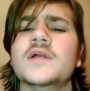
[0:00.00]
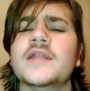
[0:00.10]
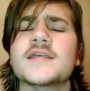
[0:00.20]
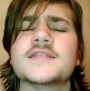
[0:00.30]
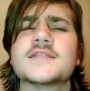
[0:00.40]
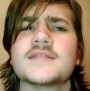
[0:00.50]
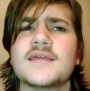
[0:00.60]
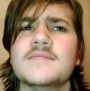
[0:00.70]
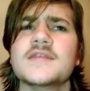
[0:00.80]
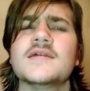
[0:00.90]
and I
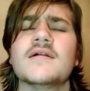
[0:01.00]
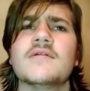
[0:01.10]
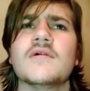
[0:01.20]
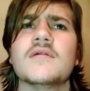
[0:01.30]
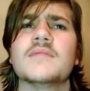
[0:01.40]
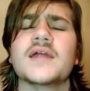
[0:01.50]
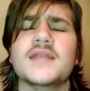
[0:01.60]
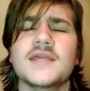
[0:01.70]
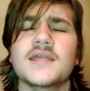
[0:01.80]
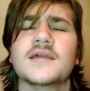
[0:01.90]
slammed it down on my
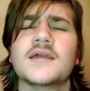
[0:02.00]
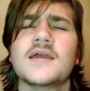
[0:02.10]
knee